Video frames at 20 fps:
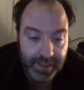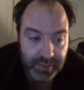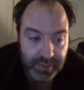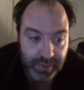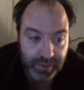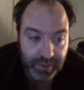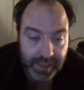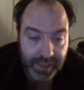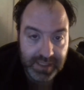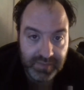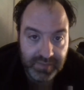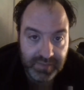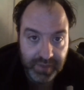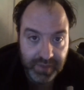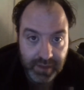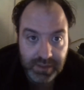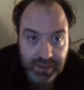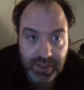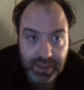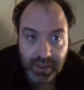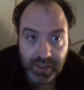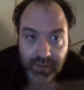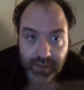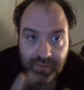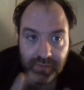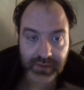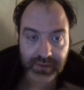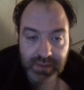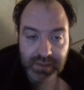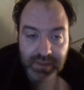I just want to get this video to
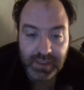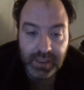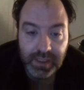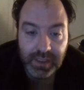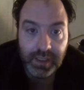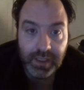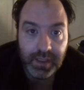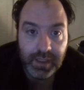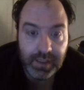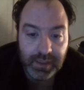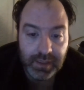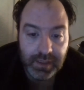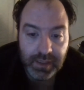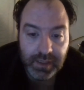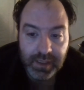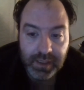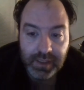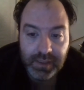to say uh,